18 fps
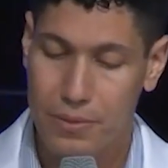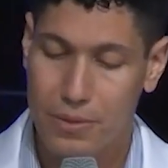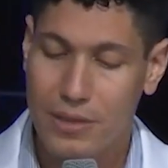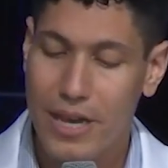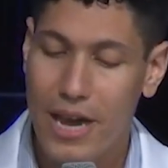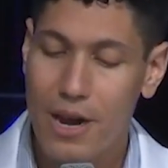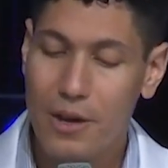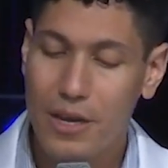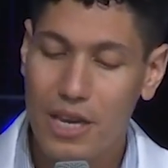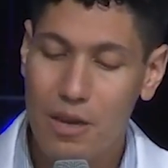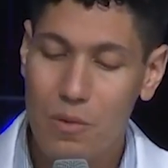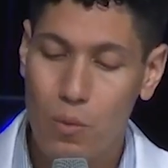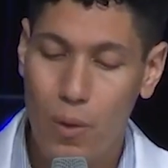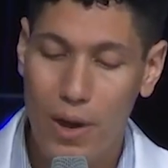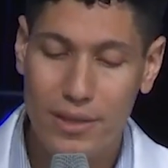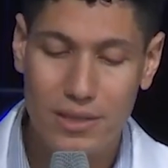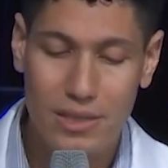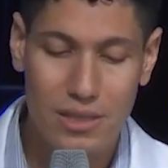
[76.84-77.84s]
There he
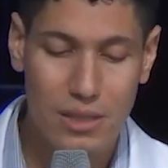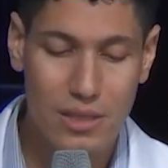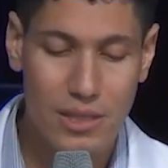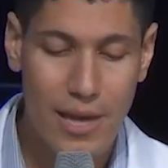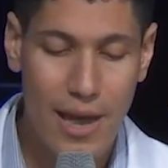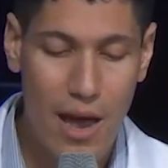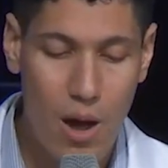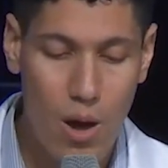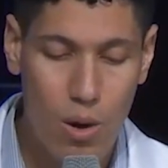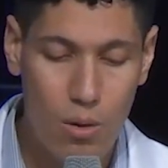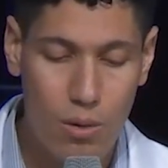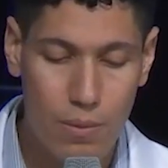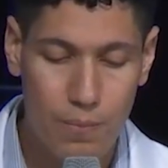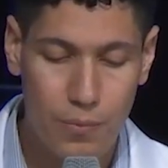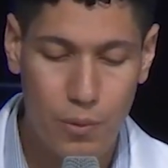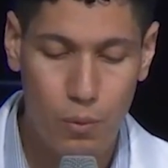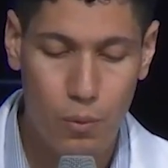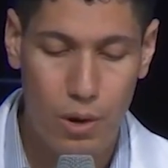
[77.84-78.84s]
went to the
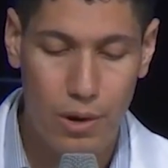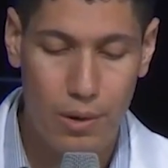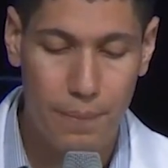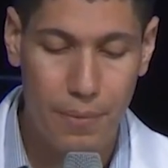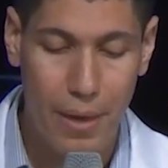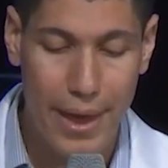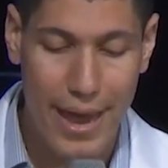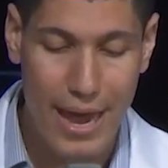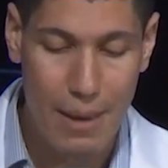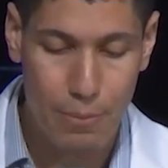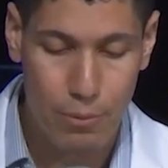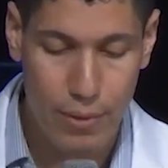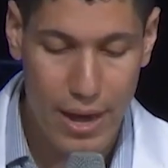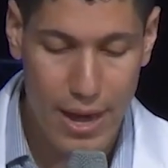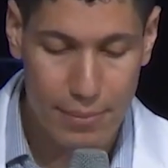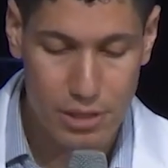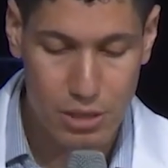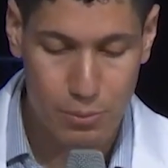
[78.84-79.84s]
town where
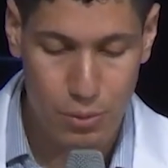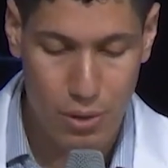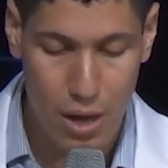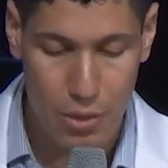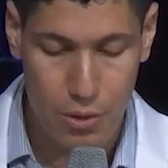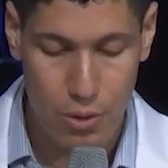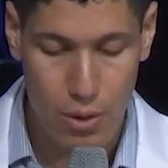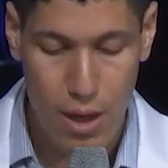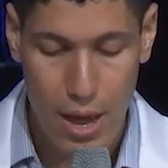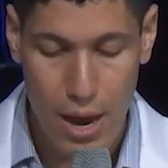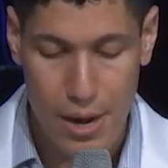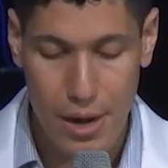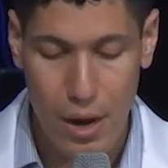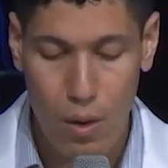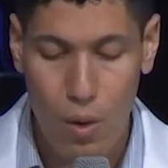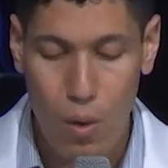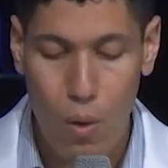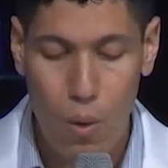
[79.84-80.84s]
Abraham's brother
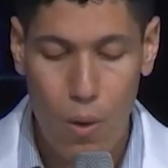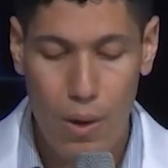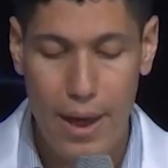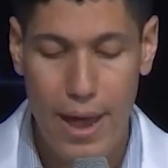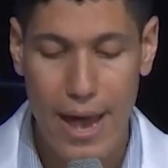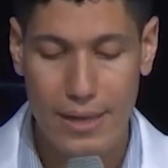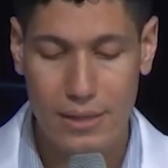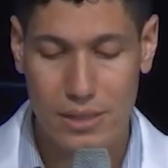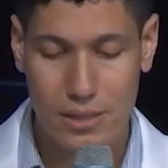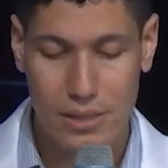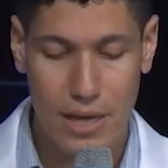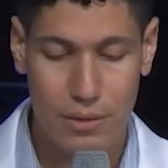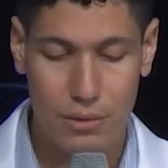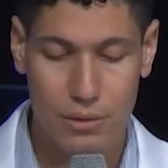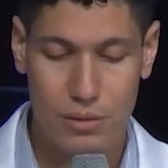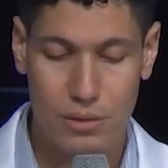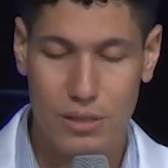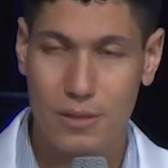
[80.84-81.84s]
Nahor had
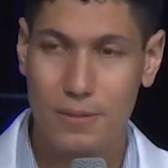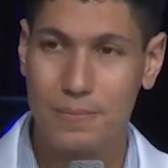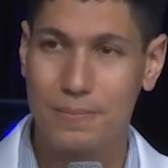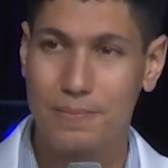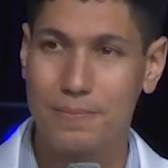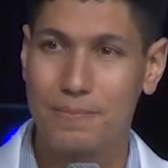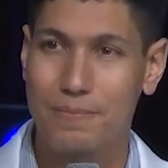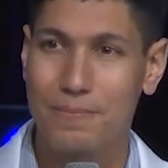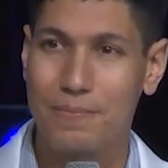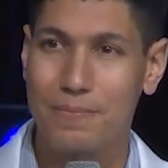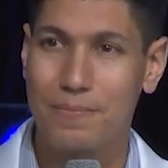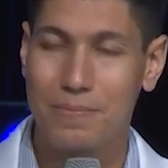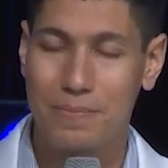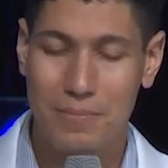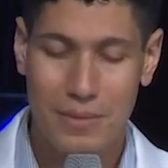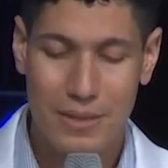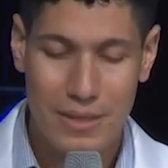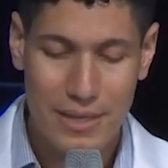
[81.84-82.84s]
settled
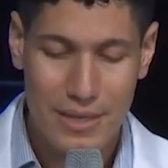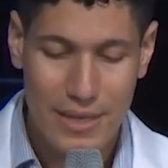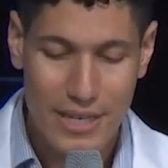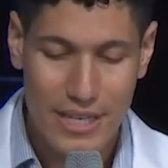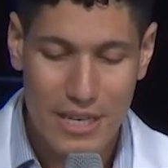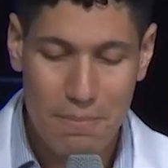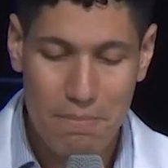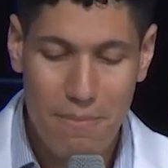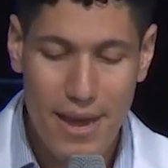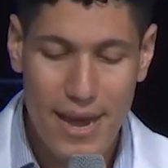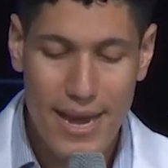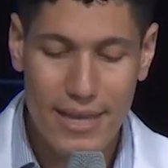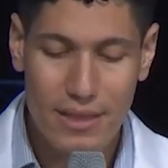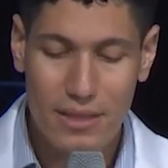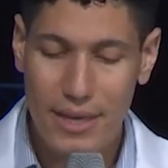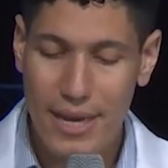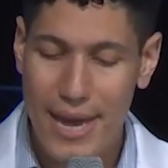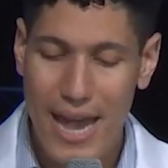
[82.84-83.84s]
he
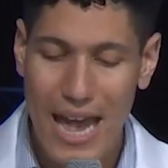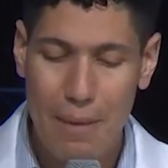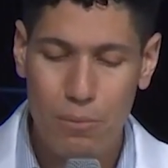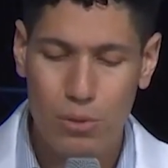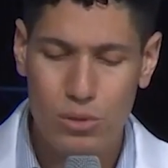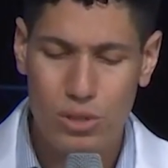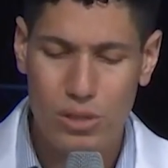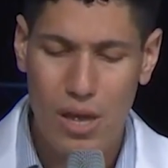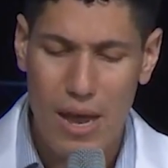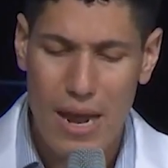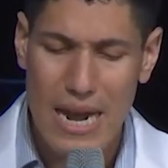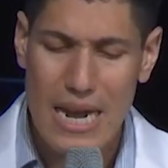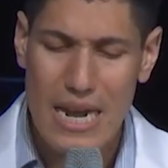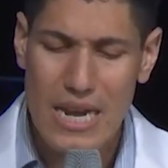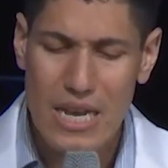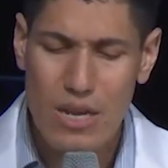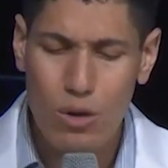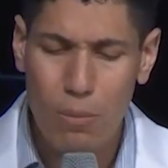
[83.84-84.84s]
made the camels
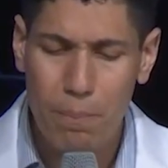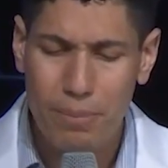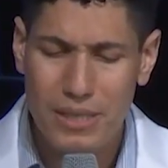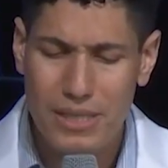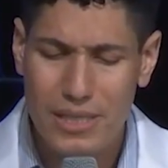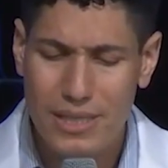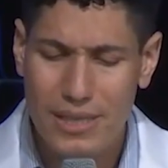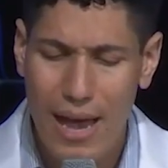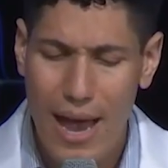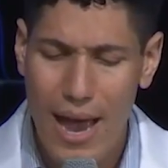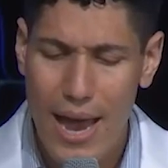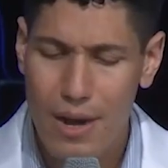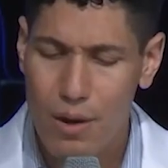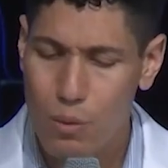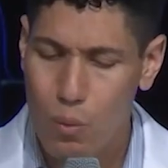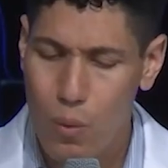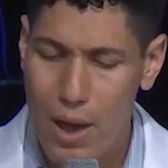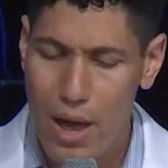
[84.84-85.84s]
kneel beside
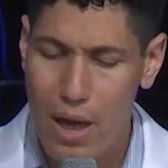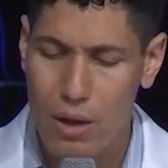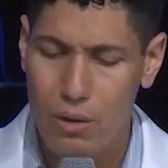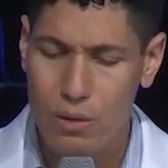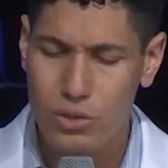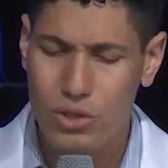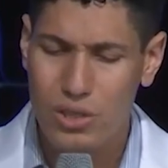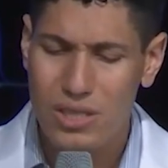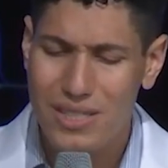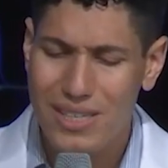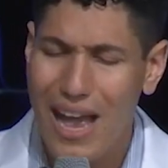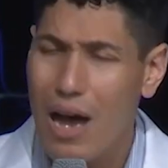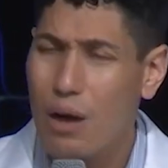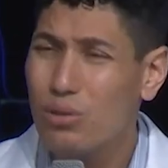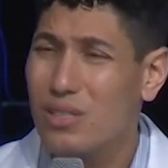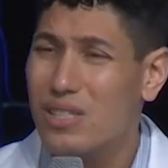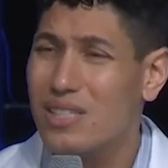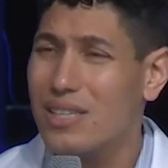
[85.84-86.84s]
a well just
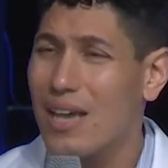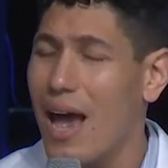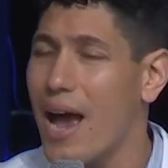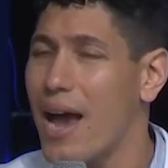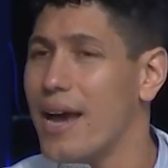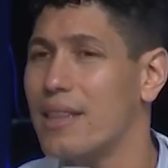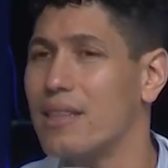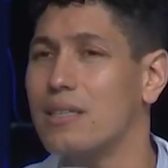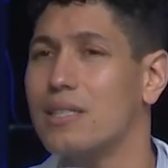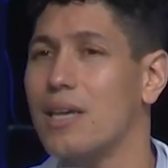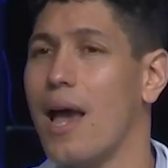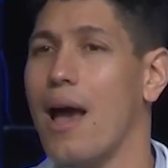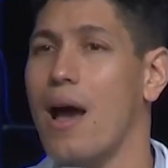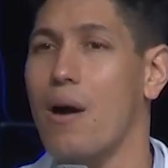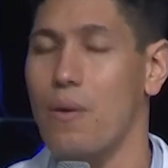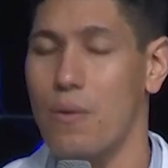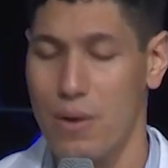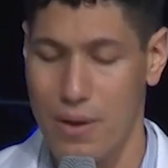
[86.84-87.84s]
outside the
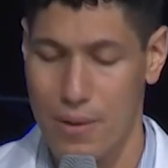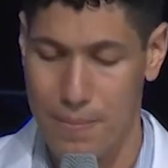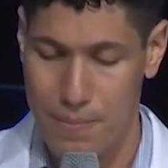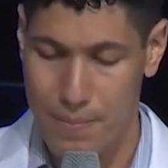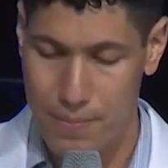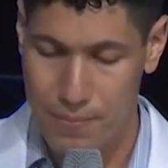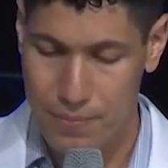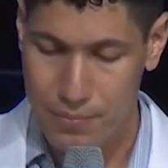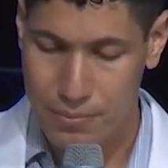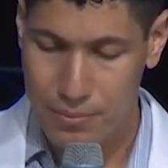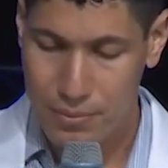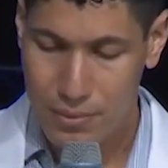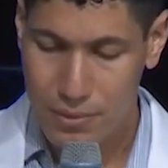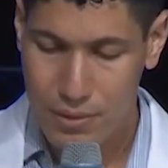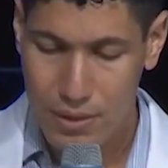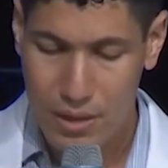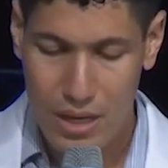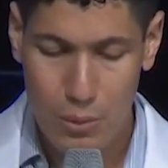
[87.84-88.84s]
town.
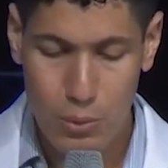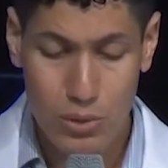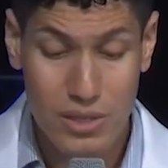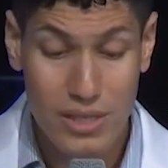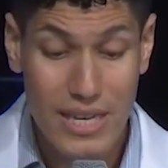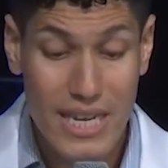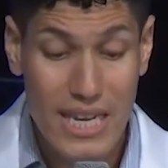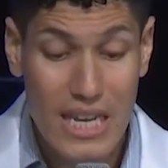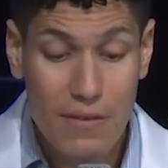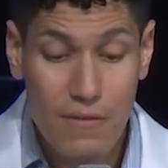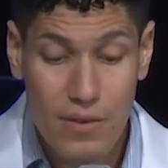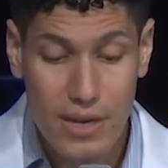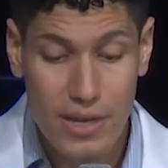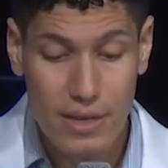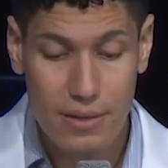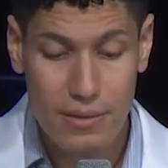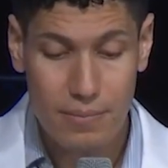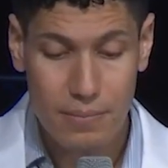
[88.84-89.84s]
It was
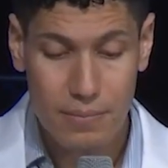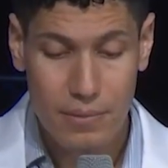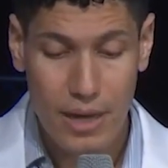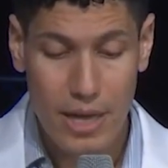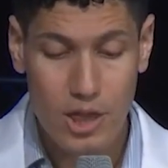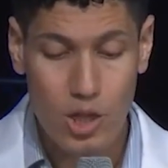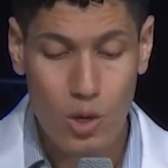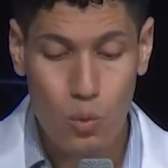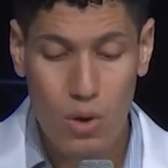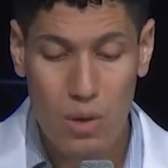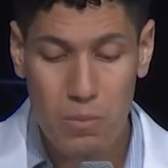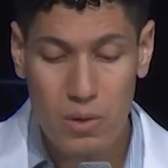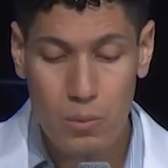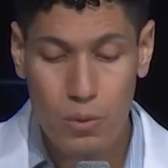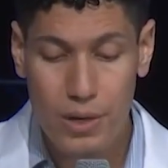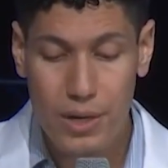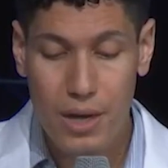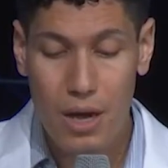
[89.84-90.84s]
evening, and the
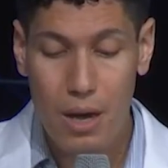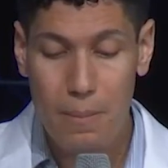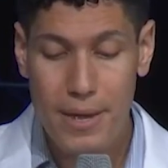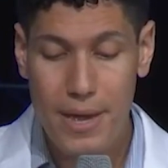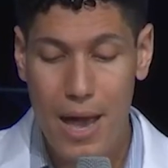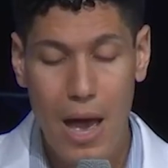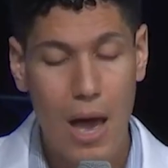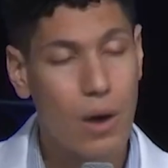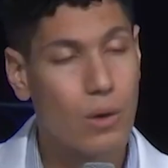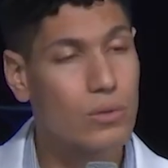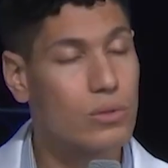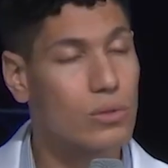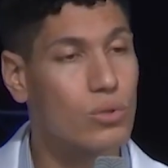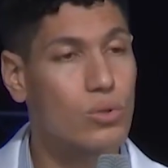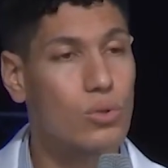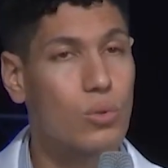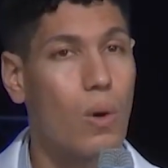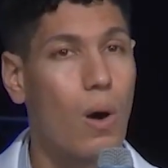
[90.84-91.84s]
women were coming out to
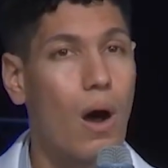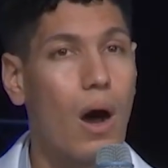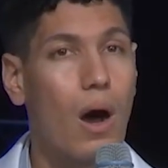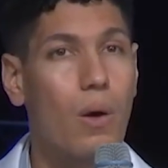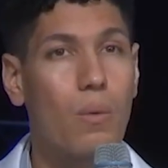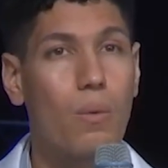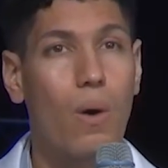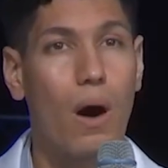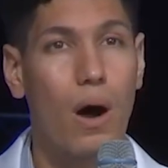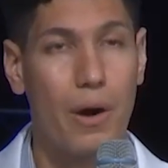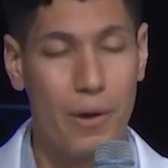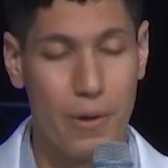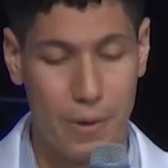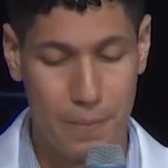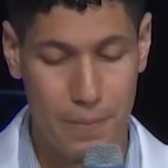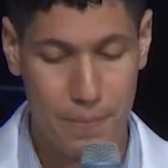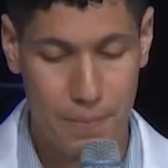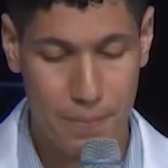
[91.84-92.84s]
draw water.